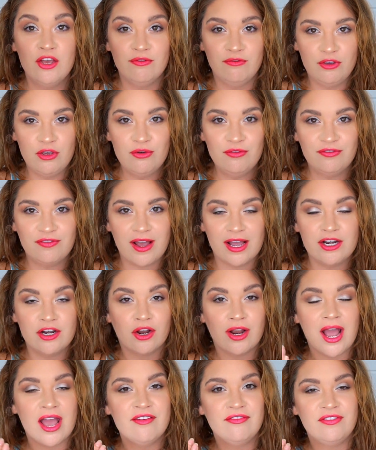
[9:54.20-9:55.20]

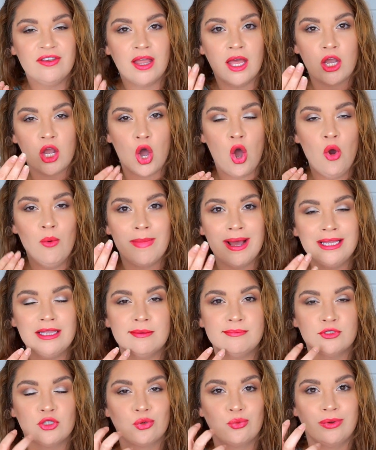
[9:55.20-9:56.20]
viewfinder, I feel like, oh, my
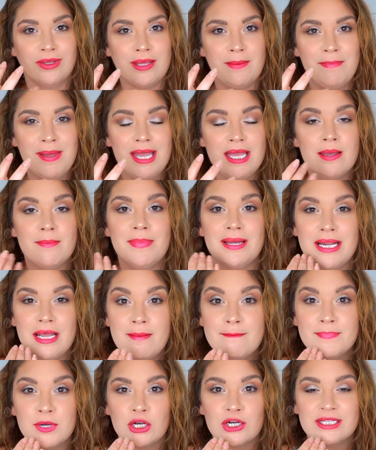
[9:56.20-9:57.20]
lips look really pink, but
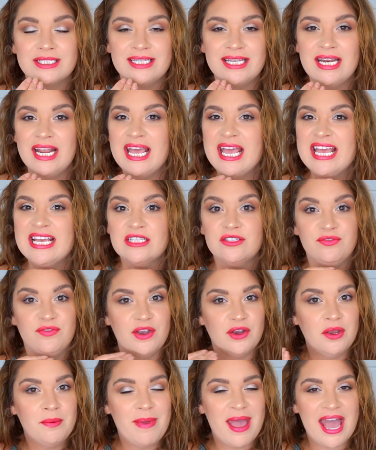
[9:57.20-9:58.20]
in person, it's
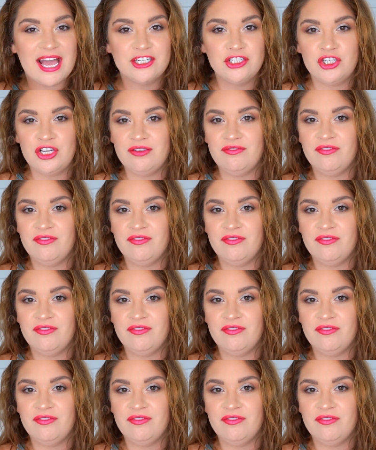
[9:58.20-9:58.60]
very patchy,